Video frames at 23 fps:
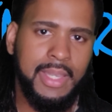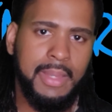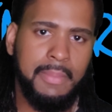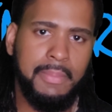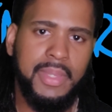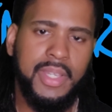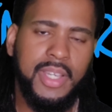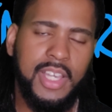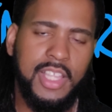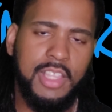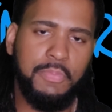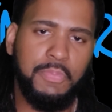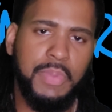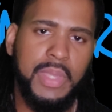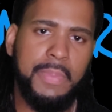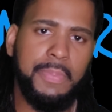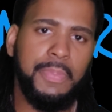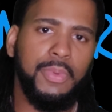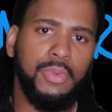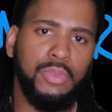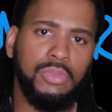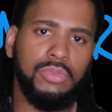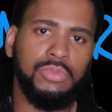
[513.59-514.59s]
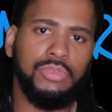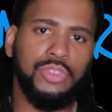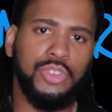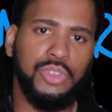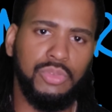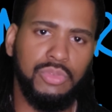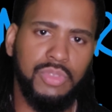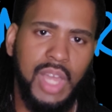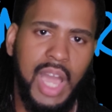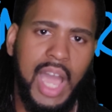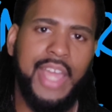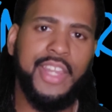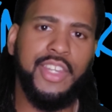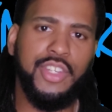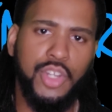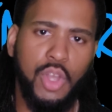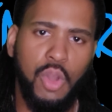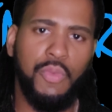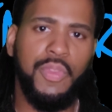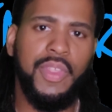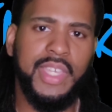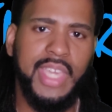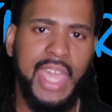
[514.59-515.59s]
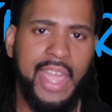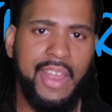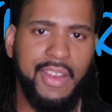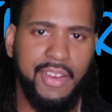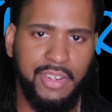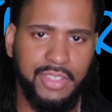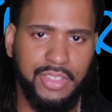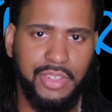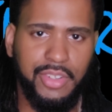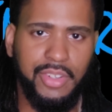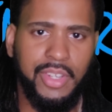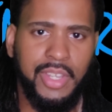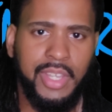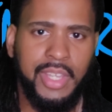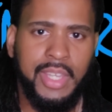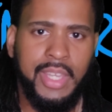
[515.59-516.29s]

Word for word: because people do not know the character,